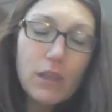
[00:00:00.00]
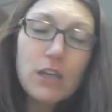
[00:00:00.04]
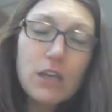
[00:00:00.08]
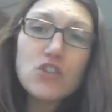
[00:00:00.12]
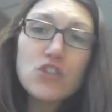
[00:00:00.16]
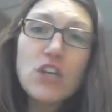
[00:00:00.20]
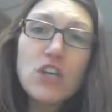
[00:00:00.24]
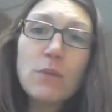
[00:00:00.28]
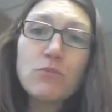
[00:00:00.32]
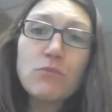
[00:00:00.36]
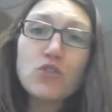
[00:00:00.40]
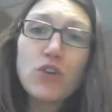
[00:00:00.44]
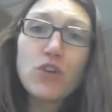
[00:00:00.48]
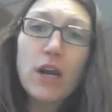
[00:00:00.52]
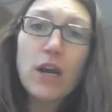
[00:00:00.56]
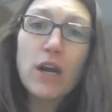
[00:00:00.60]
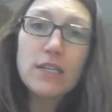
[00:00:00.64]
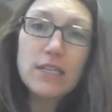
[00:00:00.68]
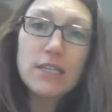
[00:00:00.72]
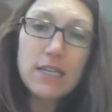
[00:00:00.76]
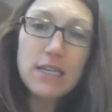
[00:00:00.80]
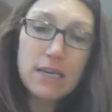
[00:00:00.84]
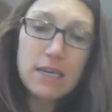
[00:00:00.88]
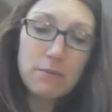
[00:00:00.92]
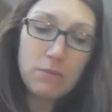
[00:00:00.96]
Jem
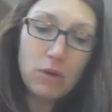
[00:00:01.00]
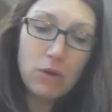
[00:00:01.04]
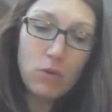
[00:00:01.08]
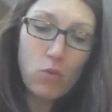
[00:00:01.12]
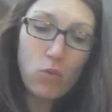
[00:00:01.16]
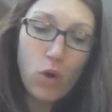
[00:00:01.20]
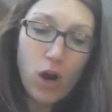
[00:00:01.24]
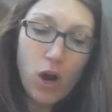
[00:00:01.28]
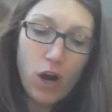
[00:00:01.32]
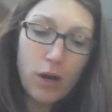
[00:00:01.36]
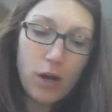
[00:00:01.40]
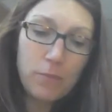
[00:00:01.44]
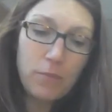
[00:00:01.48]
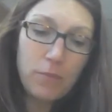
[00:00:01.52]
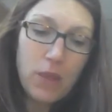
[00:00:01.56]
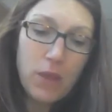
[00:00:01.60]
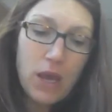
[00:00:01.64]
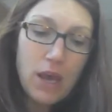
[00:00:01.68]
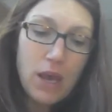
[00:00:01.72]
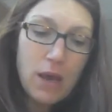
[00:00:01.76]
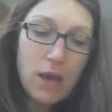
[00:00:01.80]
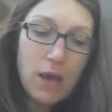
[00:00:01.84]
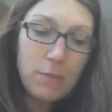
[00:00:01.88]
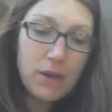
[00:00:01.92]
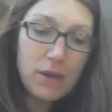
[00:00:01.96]
tried to keep me warm,
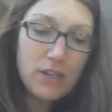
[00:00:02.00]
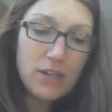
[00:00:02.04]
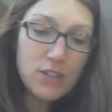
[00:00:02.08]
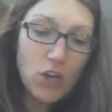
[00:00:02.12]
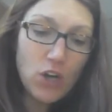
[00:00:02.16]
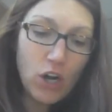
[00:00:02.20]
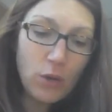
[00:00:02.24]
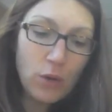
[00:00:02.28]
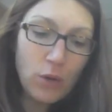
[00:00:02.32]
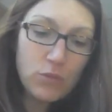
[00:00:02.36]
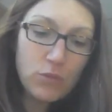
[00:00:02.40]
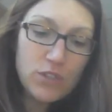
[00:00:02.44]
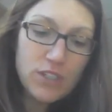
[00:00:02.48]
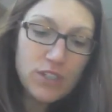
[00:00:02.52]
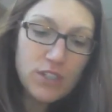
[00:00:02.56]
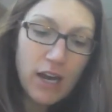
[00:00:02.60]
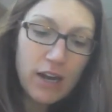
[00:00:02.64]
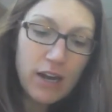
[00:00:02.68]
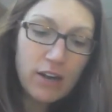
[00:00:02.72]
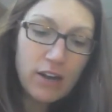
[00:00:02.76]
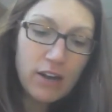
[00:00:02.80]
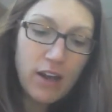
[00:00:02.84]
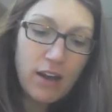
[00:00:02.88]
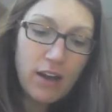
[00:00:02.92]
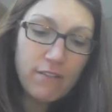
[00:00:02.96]
but his arm was
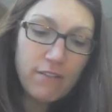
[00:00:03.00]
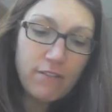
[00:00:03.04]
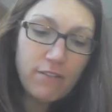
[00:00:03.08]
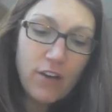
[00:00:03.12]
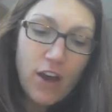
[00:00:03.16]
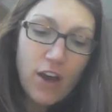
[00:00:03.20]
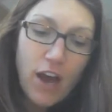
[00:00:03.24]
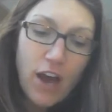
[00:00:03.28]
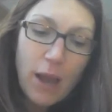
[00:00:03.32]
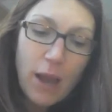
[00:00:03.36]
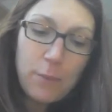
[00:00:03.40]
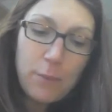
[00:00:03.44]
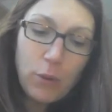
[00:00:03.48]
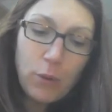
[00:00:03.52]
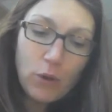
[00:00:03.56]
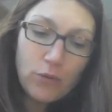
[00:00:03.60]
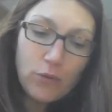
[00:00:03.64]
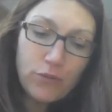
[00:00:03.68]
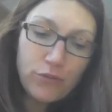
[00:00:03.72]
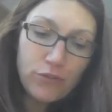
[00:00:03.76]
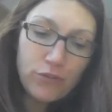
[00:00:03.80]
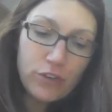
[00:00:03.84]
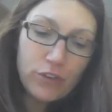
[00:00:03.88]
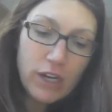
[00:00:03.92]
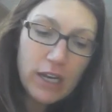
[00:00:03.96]
not enough. I
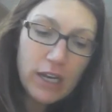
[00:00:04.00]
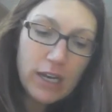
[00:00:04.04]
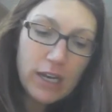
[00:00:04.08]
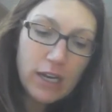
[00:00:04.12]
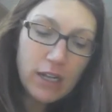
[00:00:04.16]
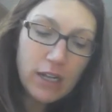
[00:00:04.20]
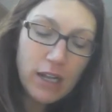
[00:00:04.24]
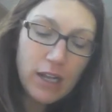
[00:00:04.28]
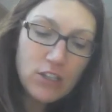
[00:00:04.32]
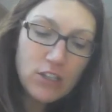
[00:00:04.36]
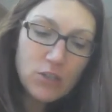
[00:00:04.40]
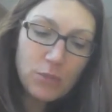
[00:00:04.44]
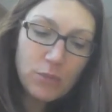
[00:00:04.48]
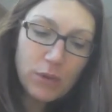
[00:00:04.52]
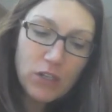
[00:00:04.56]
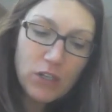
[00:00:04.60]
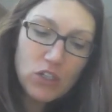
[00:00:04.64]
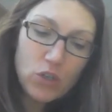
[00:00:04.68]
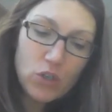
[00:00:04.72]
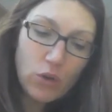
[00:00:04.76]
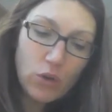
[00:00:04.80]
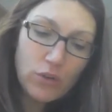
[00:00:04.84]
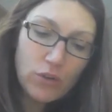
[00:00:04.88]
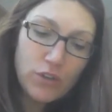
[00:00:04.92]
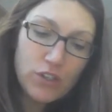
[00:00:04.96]
pulled free and clutched my
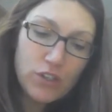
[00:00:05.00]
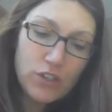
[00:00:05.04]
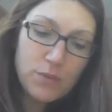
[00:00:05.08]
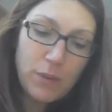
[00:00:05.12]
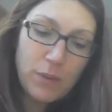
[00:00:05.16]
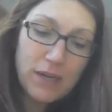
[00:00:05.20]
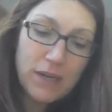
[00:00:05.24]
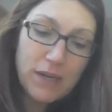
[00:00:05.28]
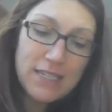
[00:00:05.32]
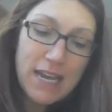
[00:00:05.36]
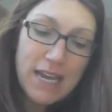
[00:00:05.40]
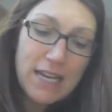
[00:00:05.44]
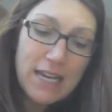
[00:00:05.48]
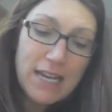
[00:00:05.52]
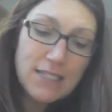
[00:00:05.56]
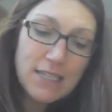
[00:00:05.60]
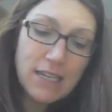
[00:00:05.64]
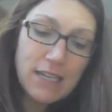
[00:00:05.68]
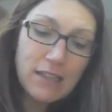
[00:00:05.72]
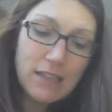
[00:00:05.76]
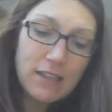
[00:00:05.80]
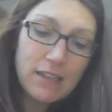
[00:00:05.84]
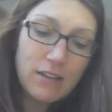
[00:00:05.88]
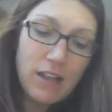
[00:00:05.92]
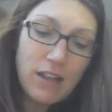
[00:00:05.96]
shoulders. By
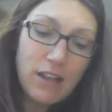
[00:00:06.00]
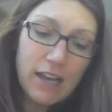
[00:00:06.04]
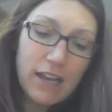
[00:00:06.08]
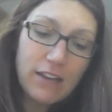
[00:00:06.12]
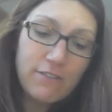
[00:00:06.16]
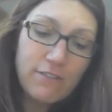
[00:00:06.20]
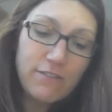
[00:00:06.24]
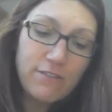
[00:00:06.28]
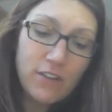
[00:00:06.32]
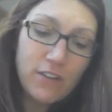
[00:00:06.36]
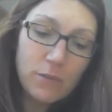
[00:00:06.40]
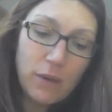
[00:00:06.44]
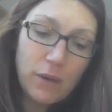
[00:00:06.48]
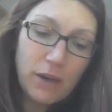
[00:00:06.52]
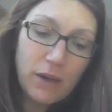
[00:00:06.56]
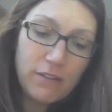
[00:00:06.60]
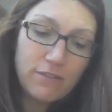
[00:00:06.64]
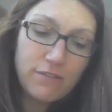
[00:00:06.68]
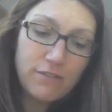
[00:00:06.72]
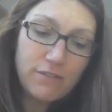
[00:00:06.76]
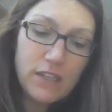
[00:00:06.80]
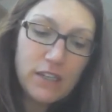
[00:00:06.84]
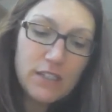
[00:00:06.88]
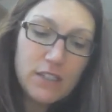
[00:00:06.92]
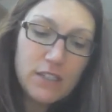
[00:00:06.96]
dancing a little, I could feel my
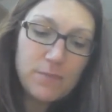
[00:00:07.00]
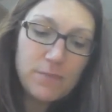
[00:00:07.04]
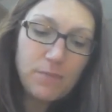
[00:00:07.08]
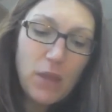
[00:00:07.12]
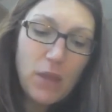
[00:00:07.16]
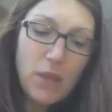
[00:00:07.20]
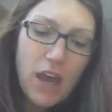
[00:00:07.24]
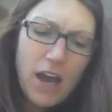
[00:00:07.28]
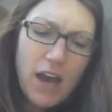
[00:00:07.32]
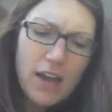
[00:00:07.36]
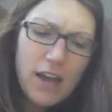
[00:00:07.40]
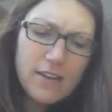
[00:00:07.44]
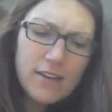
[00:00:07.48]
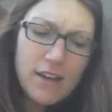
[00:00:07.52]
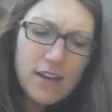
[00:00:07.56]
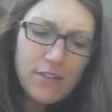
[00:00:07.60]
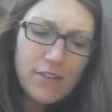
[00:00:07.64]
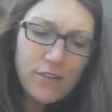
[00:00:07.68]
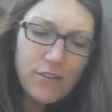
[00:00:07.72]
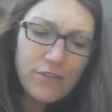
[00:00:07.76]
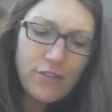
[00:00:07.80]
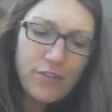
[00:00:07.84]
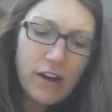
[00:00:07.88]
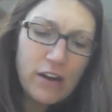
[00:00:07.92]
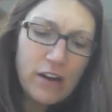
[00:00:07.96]
feet.
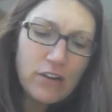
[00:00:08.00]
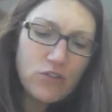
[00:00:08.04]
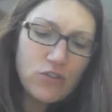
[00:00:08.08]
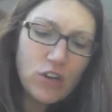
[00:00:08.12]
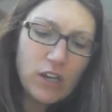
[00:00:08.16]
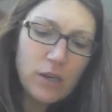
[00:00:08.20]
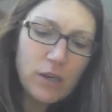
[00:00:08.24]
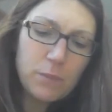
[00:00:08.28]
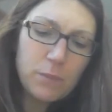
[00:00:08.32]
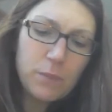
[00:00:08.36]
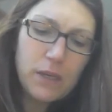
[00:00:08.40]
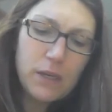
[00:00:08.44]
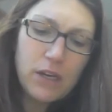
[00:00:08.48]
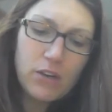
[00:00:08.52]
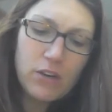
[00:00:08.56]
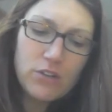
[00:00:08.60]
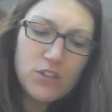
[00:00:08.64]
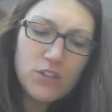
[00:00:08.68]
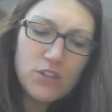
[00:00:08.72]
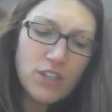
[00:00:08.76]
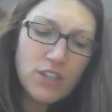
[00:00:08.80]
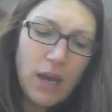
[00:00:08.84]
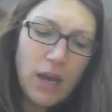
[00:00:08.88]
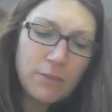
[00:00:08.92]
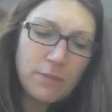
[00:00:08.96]
Another fire truck appeared
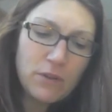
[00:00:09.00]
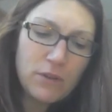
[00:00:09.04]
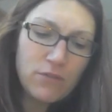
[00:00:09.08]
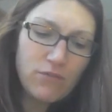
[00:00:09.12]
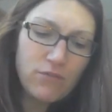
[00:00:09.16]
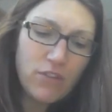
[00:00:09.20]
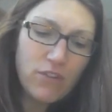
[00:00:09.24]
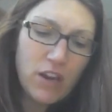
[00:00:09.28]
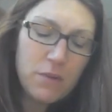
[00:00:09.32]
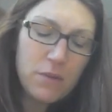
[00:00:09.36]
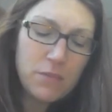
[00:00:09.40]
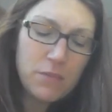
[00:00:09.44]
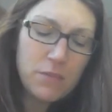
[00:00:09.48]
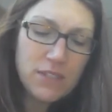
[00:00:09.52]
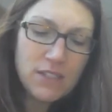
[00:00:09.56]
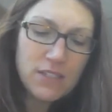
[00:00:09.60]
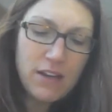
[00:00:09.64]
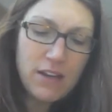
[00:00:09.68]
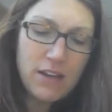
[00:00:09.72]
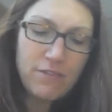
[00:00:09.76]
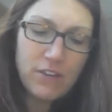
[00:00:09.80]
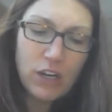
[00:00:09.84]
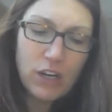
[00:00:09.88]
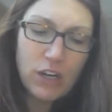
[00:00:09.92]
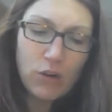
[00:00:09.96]
and stopped in front of Miss
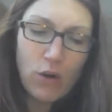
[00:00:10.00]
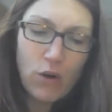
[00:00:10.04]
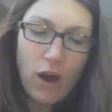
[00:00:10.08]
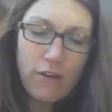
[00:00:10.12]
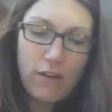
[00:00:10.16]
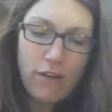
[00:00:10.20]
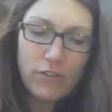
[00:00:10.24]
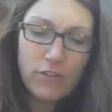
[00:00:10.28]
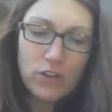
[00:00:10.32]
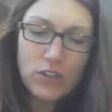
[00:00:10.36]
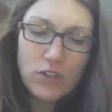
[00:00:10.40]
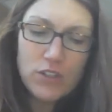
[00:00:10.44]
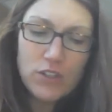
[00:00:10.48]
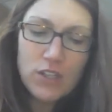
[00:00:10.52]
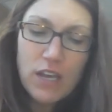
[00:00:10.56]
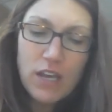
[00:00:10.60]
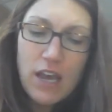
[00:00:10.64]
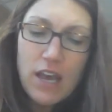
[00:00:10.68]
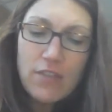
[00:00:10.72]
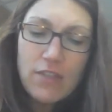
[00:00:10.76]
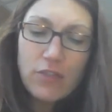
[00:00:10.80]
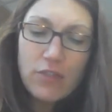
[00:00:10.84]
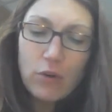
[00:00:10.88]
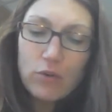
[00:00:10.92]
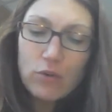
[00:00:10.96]
Stephanie Crawford's.
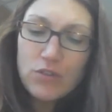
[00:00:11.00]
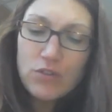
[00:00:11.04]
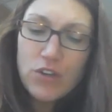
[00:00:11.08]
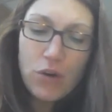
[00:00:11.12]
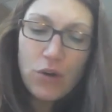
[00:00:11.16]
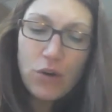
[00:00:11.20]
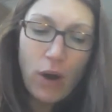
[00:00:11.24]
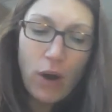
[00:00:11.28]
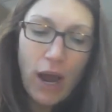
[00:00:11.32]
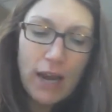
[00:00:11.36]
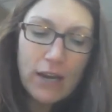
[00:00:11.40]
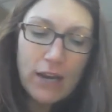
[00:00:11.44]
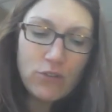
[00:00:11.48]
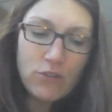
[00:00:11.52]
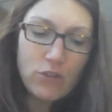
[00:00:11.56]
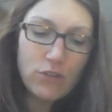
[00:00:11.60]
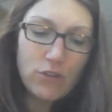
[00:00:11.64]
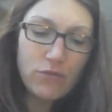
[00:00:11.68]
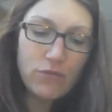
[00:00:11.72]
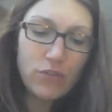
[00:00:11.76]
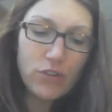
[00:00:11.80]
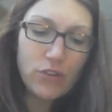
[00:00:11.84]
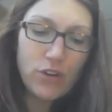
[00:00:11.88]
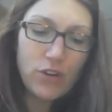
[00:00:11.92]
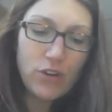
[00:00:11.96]
There was no
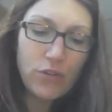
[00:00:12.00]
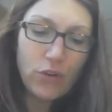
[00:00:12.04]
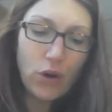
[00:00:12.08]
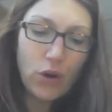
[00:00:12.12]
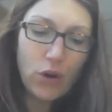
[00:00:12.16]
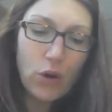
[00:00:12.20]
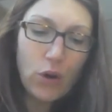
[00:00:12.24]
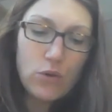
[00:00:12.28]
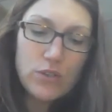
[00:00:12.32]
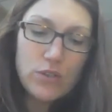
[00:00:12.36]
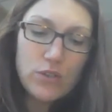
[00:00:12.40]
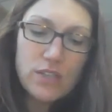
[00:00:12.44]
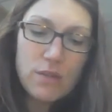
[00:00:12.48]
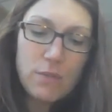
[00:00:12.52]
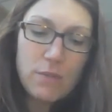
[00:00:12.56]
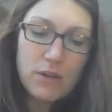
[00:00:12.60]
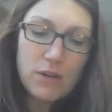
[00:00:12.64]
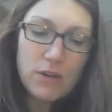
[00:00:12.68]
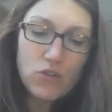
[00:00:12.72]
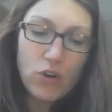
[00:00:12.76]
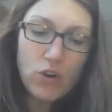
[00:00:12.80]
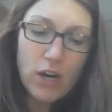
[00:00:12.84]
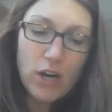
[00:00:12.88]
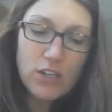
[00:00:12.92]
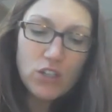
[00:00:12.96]
hydrant for another hose, and the
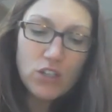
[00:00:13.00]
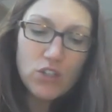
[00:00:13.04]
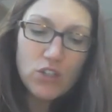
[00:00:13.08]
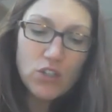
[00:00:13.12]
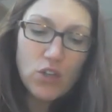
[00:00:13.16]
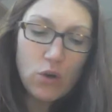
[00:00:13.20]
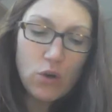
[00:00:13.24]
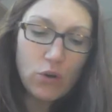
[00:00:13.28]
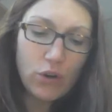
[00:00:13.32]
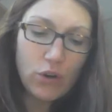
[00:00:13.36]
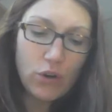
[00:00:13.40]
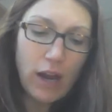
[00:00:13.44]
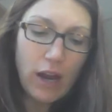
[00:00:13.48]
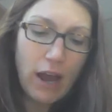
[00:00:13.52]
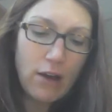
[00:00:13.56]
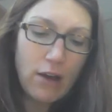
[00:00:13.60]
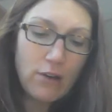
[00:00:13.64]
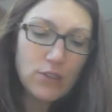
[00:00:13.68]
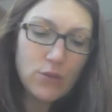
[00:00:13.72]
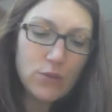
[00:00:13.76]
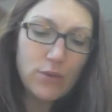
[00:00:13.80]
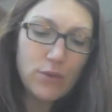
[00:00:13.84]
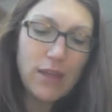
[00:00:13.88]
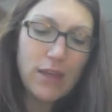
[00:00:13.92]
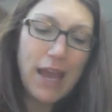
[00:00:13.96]
men tried to soak her
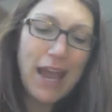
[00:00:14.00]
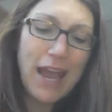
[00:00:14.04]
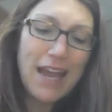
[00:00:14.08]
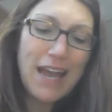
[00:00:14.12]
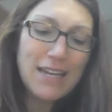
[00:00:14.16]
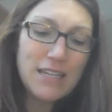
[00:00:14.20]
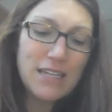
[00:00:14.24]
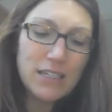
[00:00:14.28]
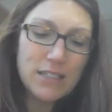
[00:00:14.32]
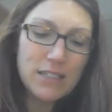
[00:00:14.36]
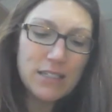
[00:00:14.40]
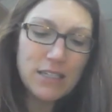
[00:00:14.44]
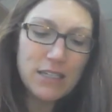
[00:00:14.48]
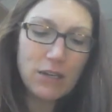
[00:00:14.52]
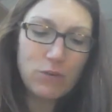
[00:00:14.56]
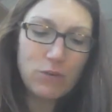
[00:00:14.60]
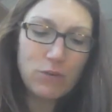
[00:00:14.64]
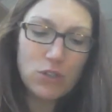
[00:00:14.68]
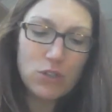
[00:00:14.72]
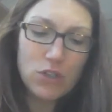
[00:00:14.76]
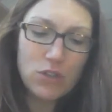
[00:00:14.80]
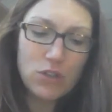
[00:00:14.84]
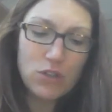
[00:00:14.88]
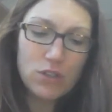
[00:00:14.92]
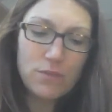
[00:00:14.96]
house with hand
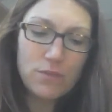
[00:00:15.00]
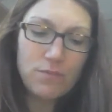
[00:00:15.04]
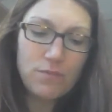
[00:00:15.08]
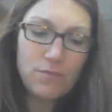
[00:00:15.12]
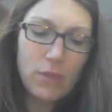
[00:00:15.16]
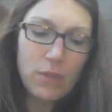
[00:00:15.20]
extinguishers.